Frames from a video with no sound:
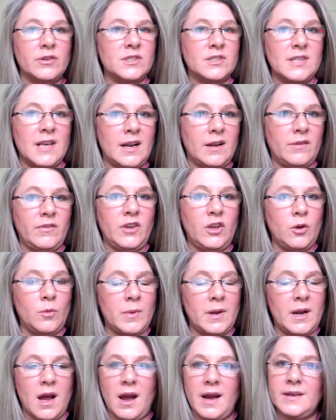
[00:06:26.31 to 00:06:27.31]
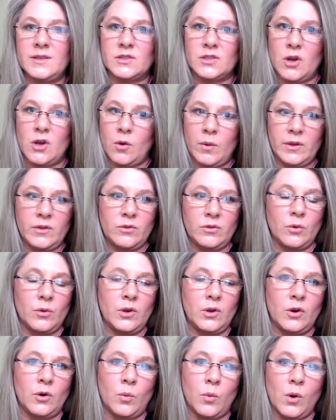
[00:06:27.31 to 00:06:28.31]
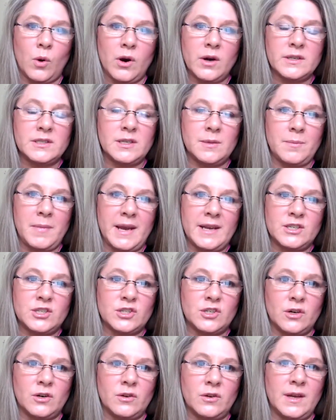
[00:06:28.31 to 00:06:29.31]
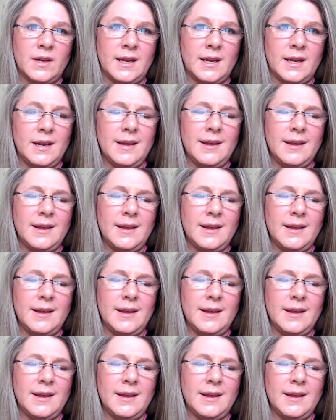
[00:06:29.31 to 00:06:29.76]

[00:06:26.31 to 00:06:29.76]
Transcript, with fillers: set of human eyes going through your work to make sure that